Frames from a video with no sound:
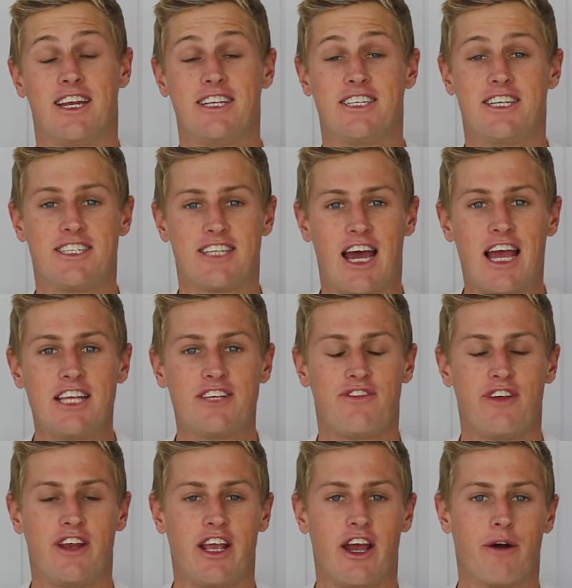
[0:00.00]
And in today's
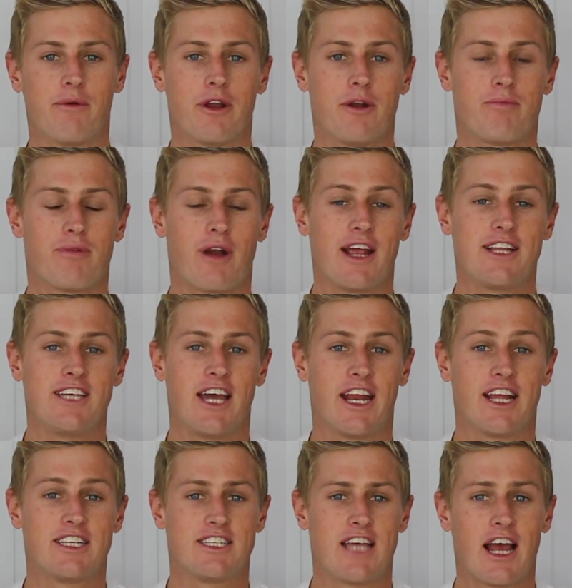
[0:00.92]
video, I'm going to break
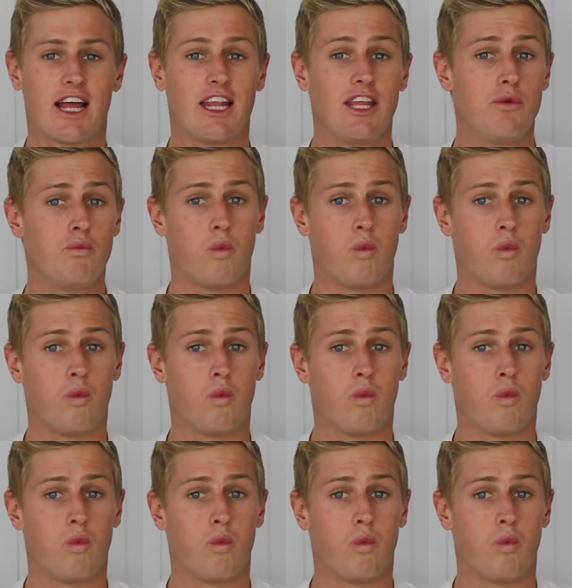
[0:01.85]
down exactly